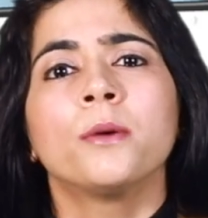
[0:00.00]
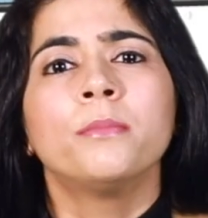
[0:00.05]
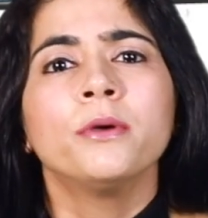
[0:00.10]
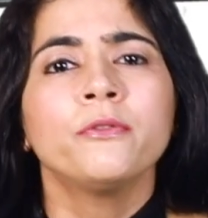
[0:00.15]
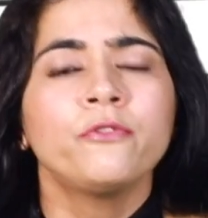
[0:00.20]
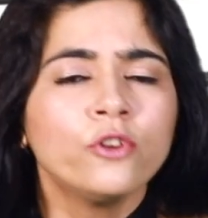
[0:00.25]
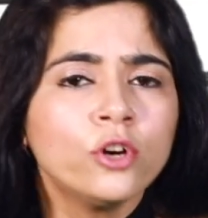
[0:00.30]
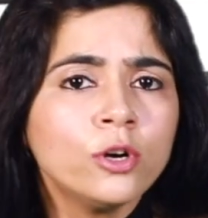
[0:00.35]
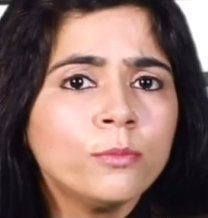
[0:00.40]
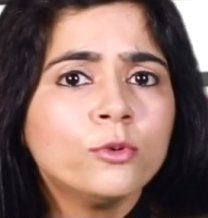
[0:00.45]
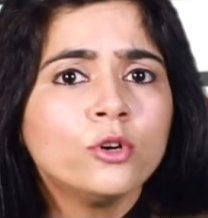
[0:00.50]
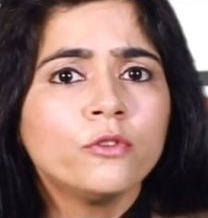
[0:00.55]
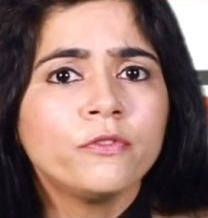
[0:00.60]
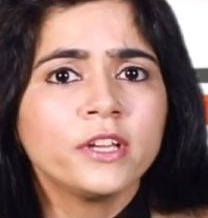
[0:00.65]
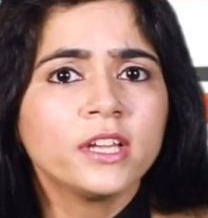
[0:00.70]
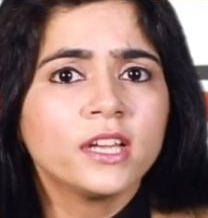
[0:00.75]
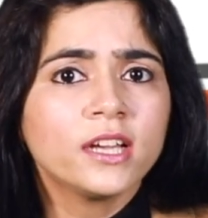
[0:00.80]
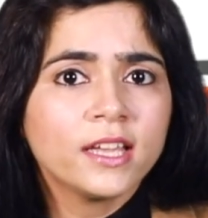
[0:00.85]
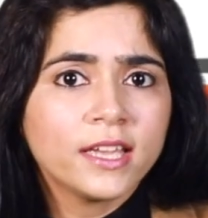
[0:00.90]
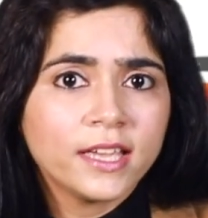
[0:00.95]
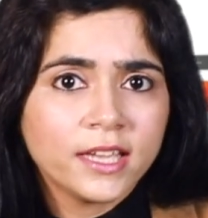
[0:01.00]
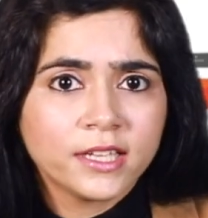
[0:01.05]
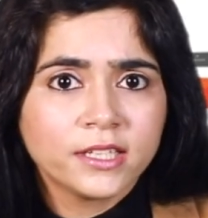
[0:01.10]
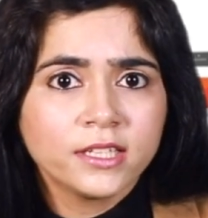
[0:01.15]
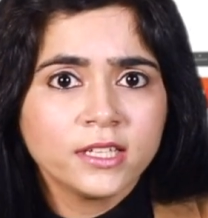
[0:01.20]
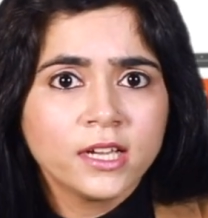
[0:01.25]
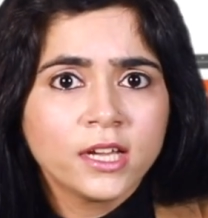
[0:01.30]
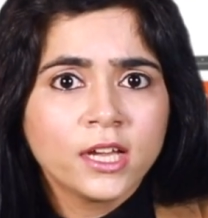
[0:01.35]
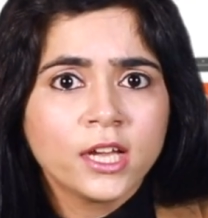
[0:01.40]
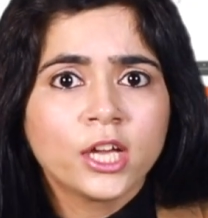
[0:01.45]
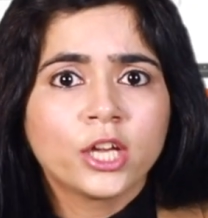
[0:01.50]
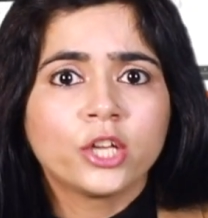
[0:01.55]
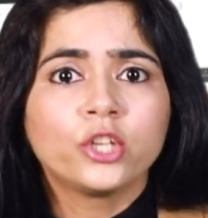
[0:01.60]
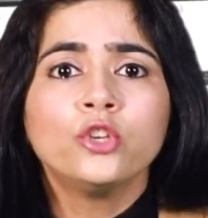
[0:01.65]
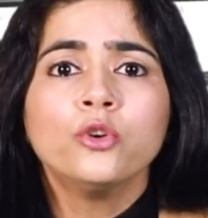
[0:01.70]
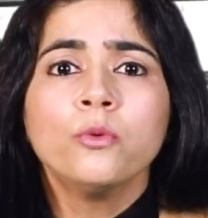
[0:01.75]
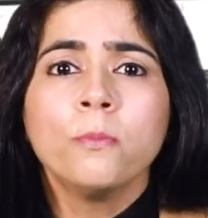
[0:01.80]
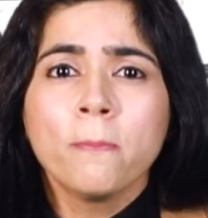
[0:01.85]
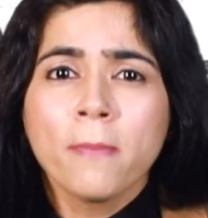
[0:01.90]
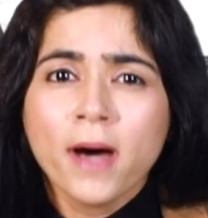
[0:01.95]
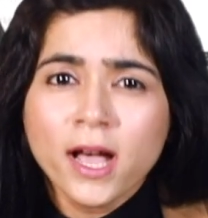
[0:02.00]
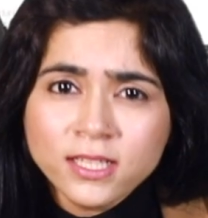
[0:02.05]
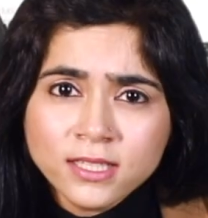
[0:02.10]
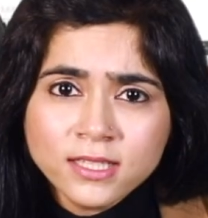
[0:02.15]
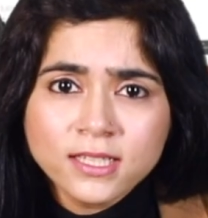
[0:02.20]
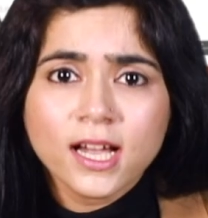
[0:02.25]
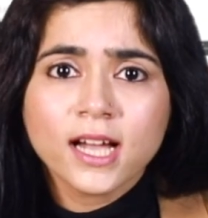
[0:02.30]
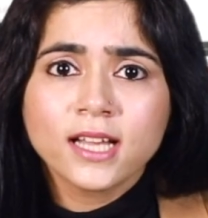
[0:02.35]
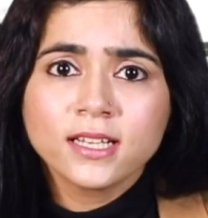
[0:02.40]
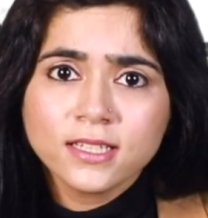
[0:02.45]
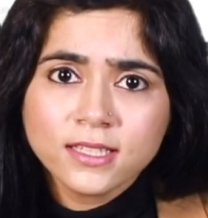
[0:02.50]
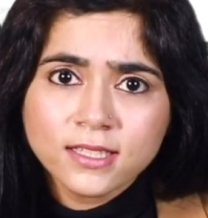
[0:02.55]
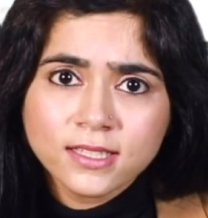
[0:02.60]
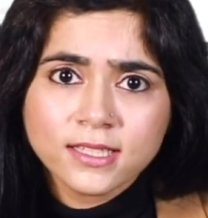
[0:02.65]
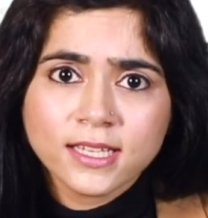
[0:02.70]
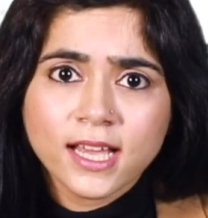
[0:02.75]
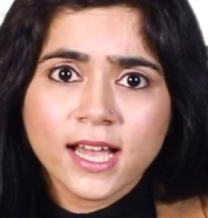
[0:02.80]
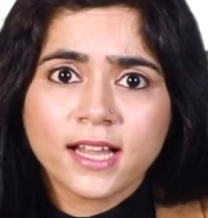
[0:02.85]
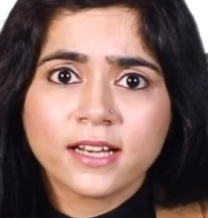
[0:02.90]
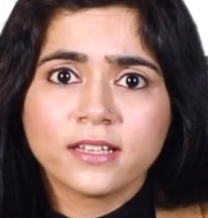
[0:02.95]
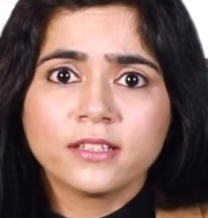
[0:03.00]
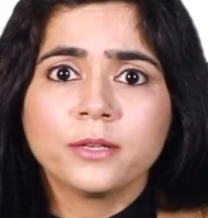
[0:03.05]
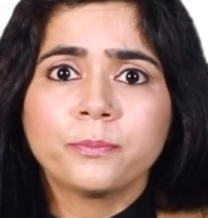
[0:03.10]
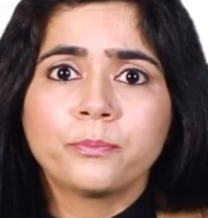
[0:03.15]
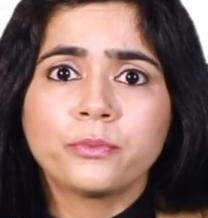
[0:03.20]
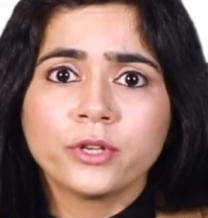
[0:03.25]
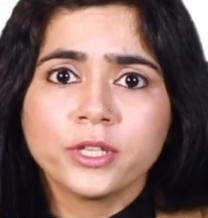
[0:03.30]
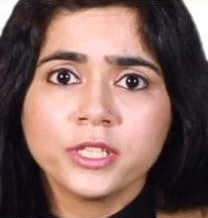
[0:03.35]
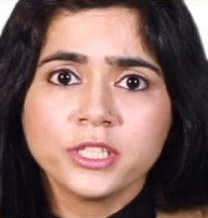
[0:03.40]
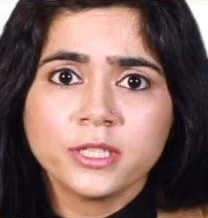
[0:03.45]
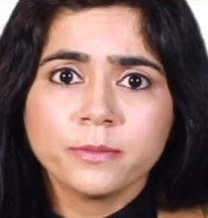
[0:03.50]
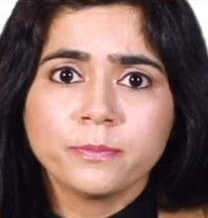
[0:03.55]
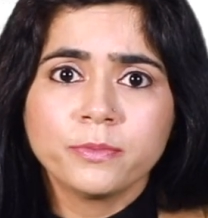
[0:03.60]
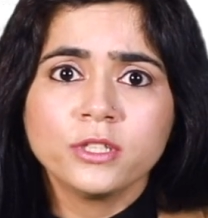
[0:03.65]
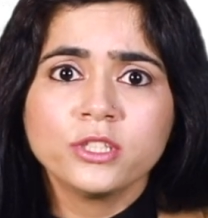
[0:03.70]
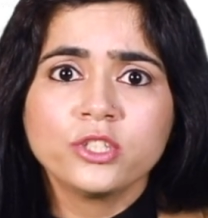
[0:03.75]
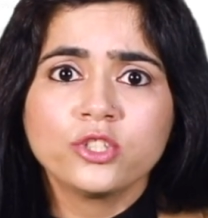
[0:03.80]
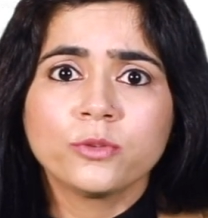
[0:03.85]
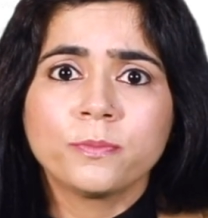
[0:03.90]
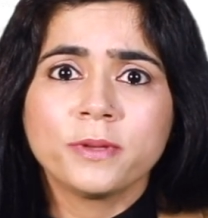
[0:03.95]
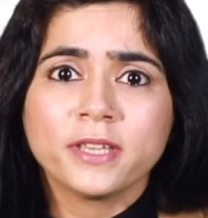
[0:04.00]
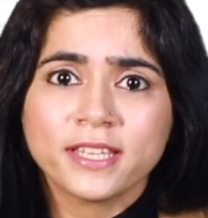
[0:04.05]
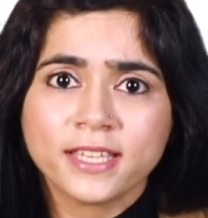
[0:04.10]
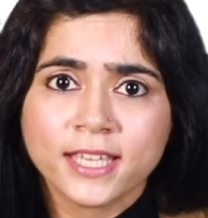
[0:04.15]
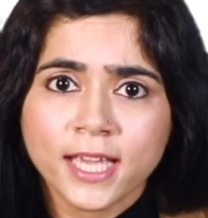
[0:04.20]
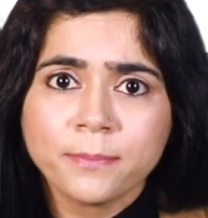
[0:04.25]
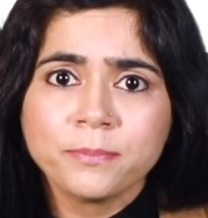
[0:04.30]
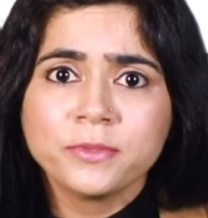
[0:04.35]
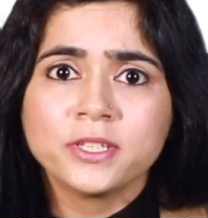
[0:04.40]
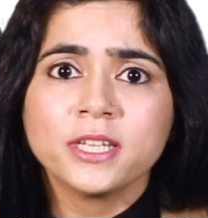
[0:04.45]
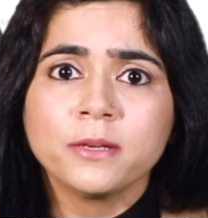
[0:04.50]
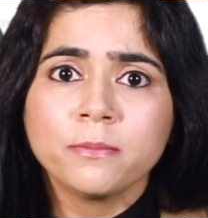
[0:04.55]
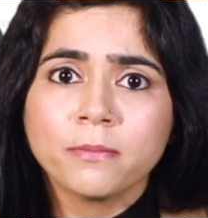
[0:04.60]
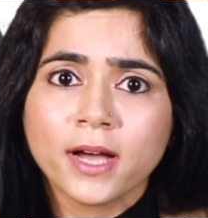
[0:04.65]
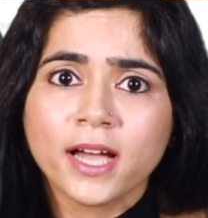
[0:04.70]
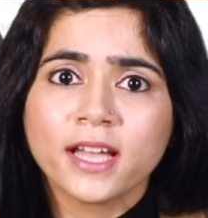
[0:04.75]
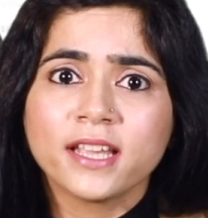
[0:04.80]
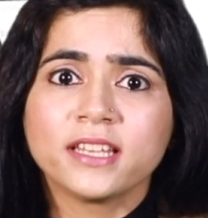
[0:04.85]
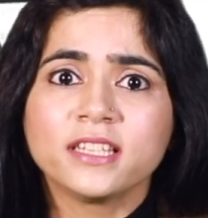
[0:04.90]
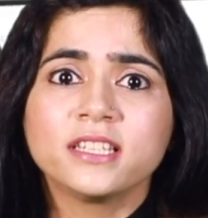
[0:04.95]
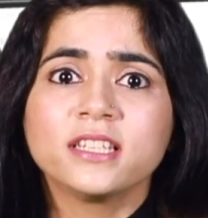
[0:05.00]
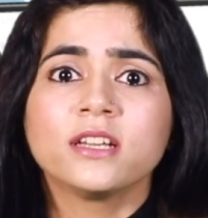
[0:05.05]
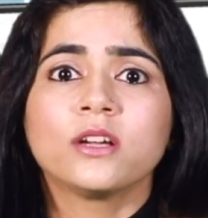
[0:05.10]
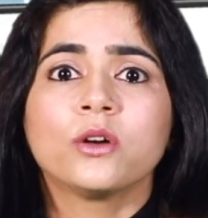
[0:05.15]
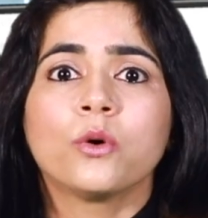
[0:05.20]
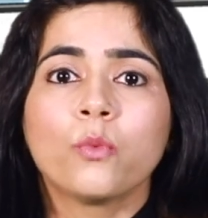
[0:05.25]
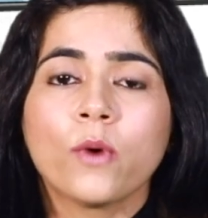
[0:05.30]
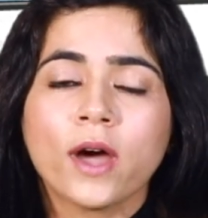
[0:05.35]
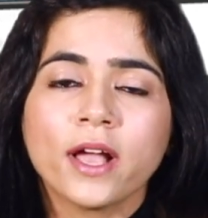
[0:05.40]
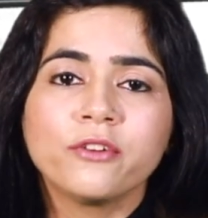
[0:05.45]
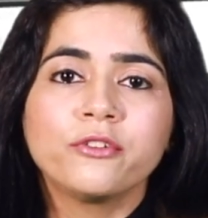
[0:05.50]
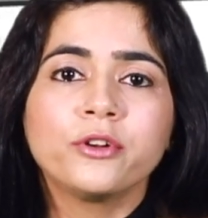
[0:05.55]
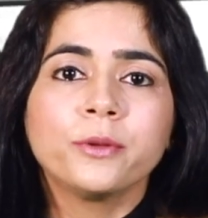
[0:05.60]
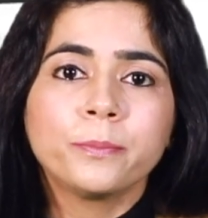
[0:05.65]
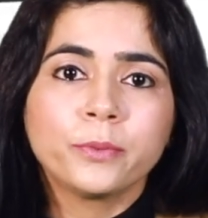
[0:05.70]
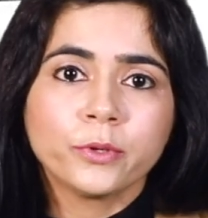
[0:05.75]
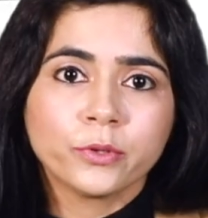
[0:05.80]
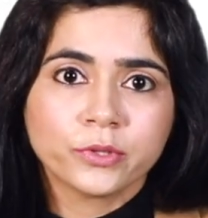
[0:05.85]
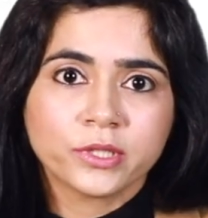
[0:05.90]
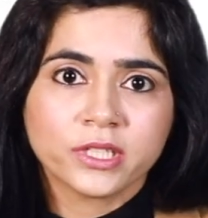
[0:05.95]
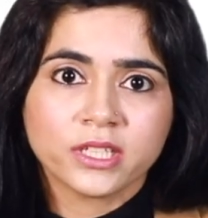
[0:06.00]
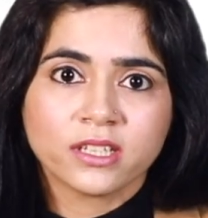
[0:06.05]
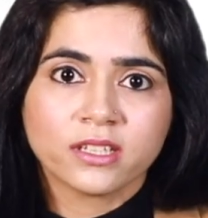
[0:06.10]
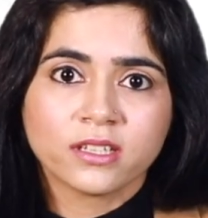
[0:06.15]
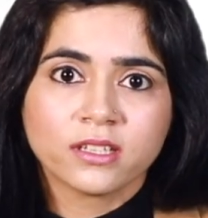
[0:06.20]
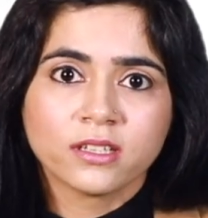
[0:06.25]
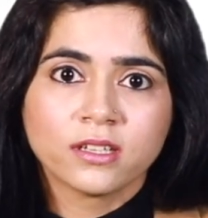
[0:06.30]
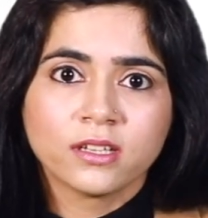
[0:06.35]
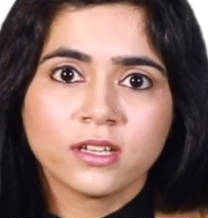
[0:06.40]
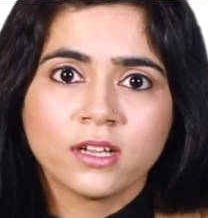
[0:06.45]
Before moving ahead, you must understand the principles to be kept in mind while reporting.